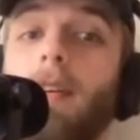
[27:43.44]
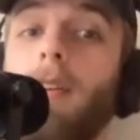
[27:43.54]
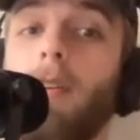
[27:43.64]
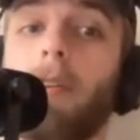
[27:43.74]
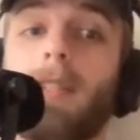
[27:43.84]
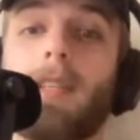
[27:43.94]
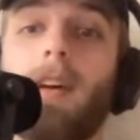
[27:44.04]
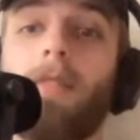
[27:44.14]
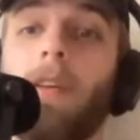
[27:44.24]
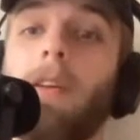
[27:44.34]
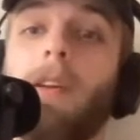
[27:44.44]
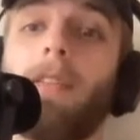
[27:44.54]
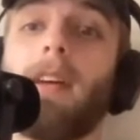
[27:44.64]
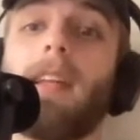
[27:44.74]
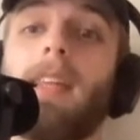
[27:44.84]
know your stuff, you'd know
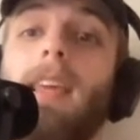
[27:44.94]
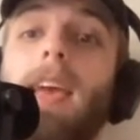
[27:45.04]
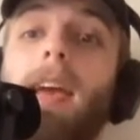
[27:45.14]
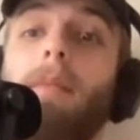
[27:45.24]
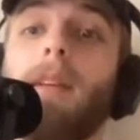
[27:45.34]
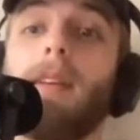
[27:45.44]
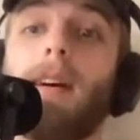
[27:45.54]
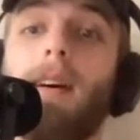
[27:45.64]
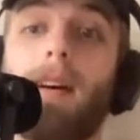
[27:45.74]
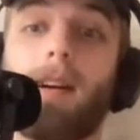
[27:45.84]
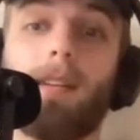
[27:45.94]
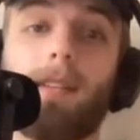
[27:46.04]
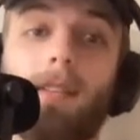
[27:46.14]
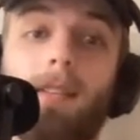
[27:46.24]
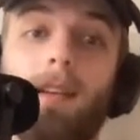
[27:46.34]
that Yam Madar,
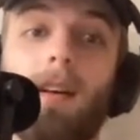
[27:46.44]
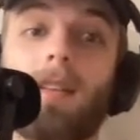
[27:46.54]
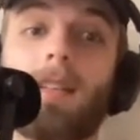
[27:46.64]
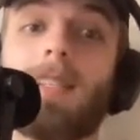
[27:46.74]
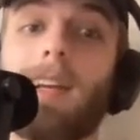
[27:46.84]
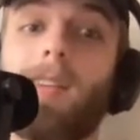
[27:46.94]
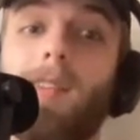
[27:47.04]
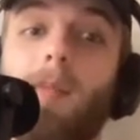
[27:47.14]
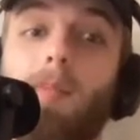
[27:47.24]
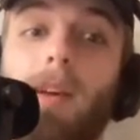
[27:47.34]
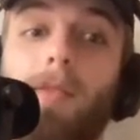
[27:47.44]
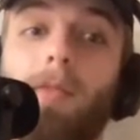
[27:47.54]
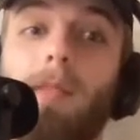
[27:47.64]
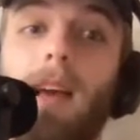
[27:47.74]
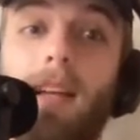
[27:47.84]
our second round pick
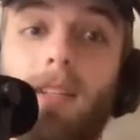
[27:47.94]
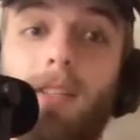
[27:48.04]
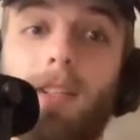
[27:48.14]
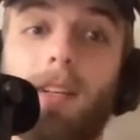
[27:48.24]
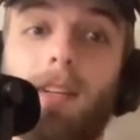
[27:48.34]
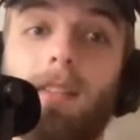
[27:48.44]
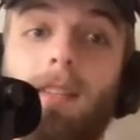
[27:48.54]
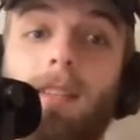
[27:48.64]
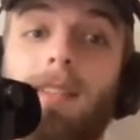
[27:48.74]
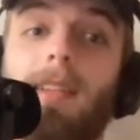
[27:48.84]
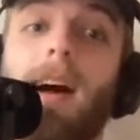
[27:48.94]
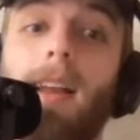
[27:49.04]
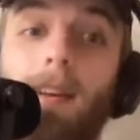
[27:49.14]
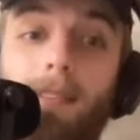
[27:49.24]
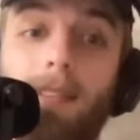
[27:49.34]
from last year, is
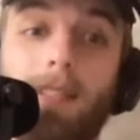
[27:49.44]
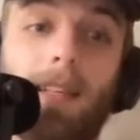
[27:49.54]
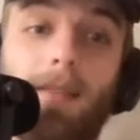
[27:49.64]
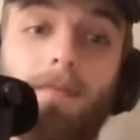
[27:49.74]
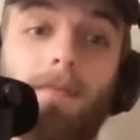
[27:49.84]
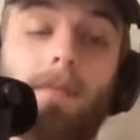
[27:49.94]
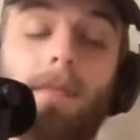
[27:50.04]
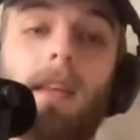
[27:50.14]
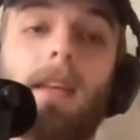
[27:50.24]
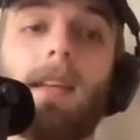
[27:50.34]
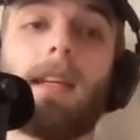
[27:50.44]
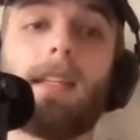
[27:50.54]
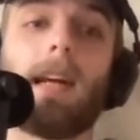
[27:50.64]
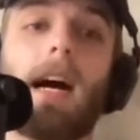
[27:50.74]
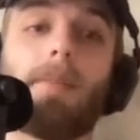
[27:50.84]
not on the team.
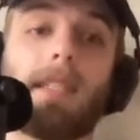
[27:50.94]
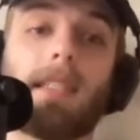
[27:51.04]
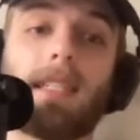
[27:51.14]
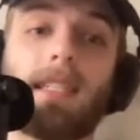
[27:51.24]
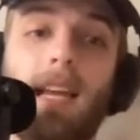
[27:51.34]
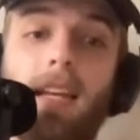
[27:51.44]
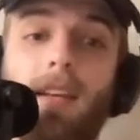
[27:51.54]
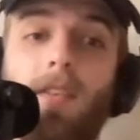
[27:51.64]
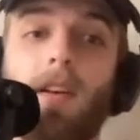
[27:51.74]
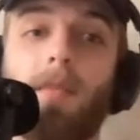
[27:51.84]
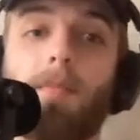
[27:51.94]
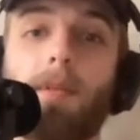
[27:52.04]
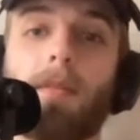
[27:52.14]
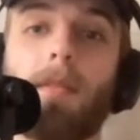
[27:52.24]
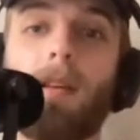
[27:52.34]
He's opted to stay in Europe.
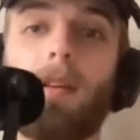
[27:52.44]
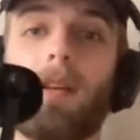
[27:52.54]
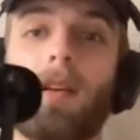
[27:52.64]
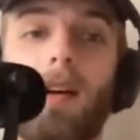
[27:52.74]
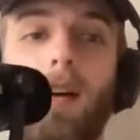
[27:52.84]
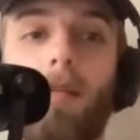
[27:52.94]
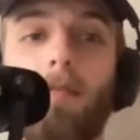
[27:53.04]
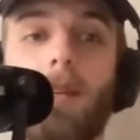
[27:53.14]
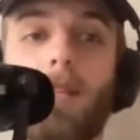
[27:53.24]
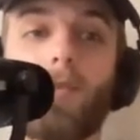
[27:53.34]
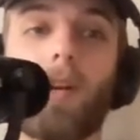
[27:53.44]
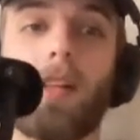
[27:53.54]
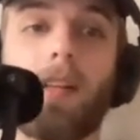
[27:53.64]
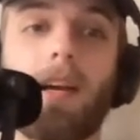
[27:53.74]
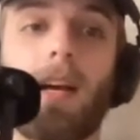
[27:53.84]
Um,
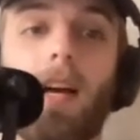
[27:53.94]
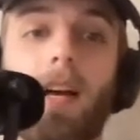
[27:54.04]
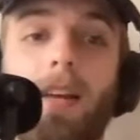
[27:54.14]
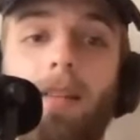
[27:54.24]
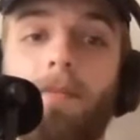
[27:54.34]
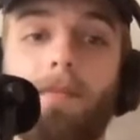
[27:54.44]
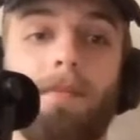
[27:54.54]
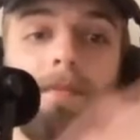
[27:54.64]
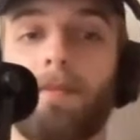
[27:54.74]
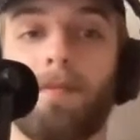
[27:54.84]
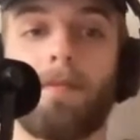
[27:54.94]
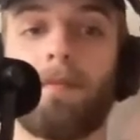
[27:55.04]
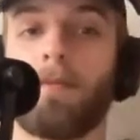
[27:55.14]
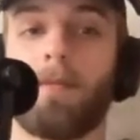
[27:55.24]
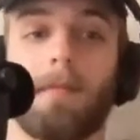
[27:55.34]
Israeli guy.
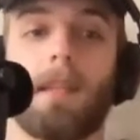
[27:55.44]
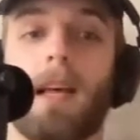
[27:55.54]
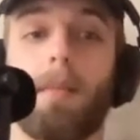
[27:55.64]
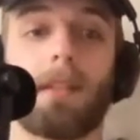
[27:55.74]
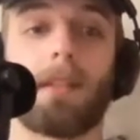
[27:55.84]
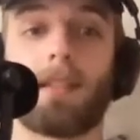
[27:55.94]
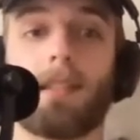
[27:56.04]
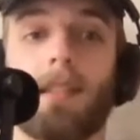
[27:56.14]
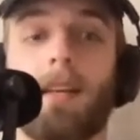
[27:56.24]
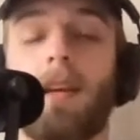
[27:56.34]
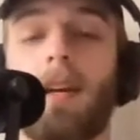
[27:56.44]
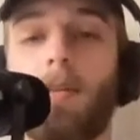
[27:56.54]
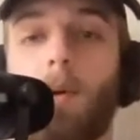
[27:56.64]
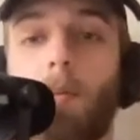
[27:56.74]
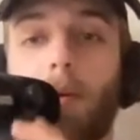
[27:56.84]
Hmm. Not much else to say on that.
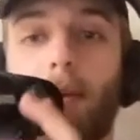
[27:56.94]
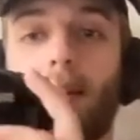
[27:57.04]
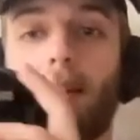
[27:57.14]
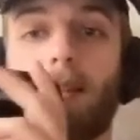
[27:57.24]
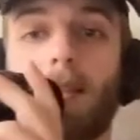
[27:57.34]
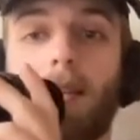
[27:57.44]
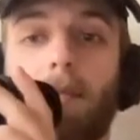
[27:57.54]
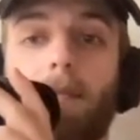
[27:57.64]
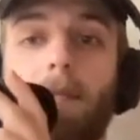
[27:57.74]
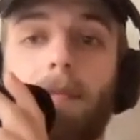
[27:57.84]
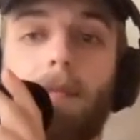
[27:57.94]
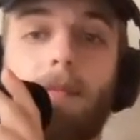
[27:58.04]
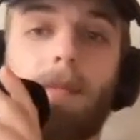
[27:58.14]
Won't be making the team.